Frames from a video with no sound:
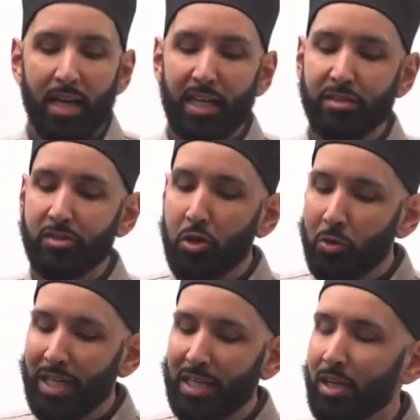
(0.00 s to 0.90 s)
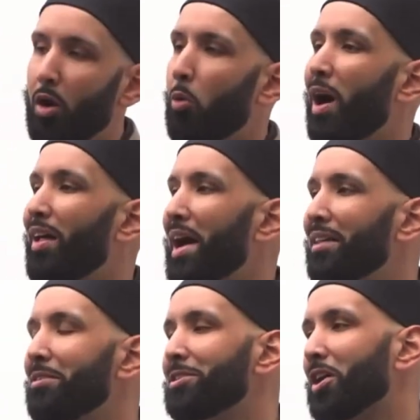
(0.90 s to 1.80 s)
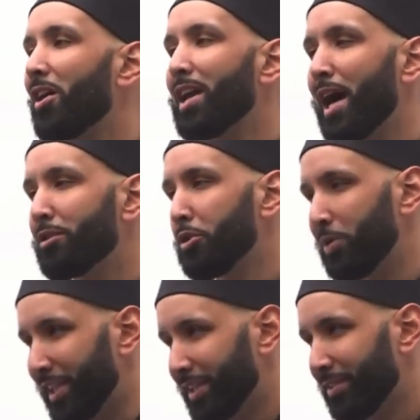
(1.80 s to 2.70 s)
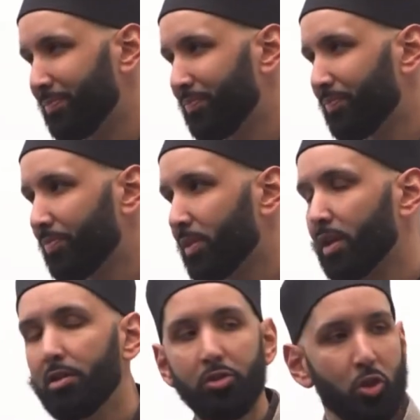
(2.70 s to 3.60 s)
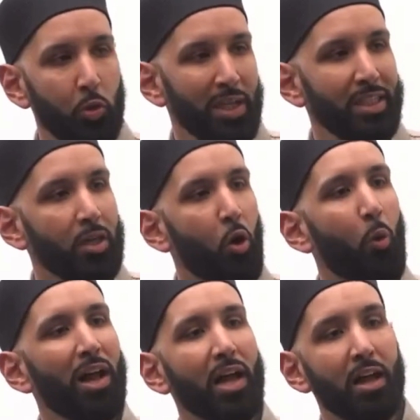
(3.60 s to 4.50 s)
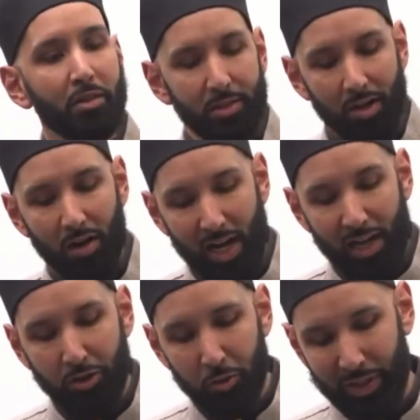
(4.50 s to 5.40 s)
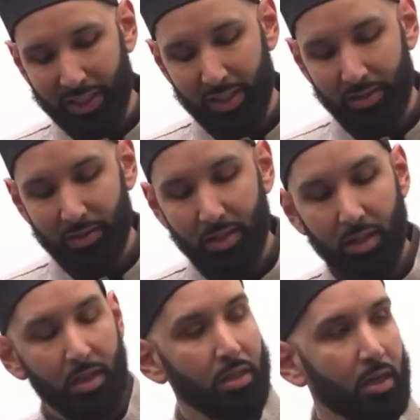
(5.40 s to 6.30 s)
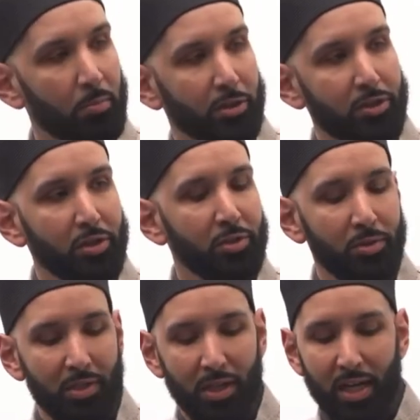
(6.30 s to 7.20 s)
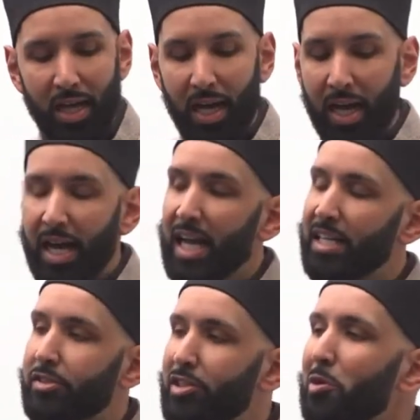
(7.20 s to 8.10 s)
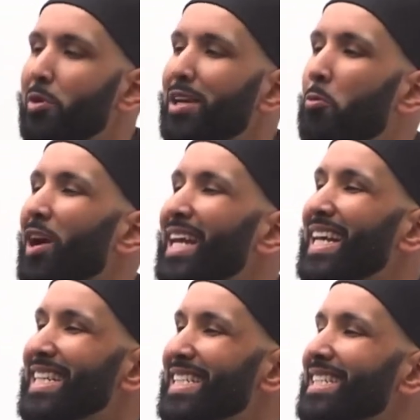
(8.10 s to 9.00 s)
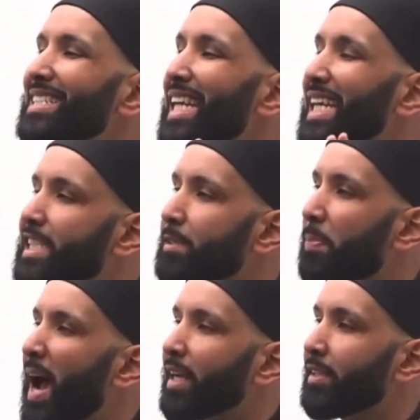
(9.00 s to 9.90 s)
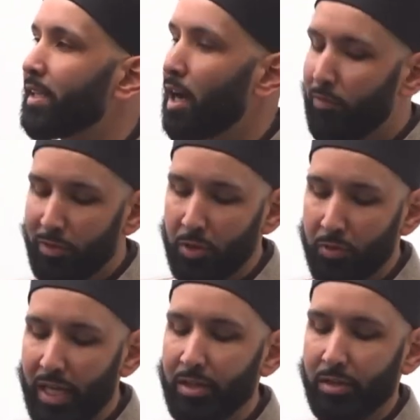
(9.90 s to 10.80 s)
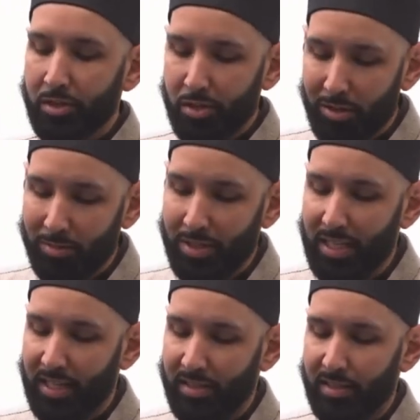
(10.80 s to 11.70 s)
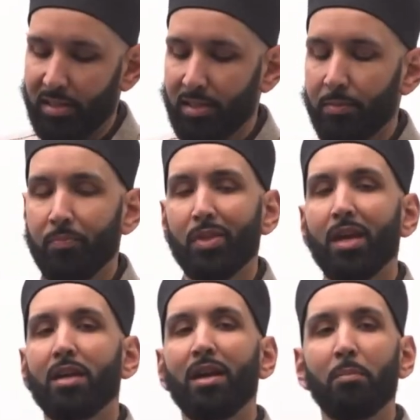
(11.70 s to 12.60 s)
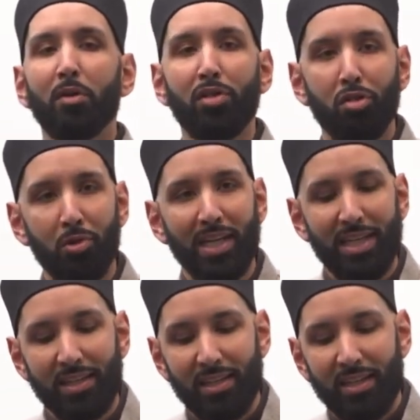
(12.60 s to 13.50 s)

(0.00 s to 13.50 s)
it's doing while others are not doing. Doing while others are not doing. Number two, it's doing what isn't expected of you in your circumstances. Number three,